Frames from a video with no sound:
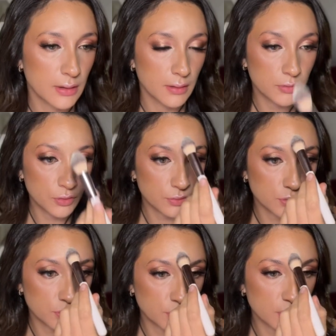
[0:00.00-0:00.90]
I'm going
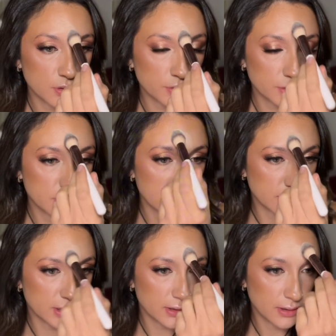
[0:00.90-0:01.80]
to start
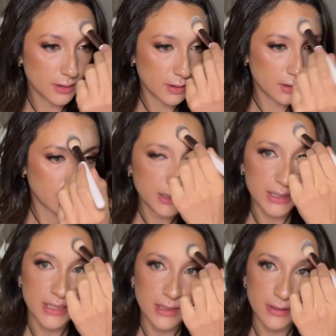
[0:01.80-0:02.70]
setting the
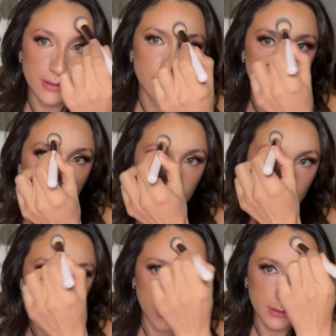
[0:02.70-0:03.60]
center of my
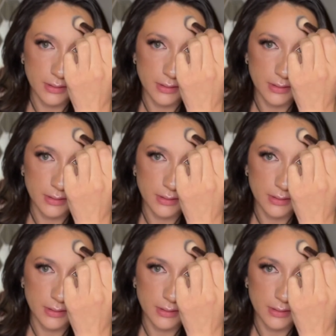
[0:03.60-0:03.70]
forehead.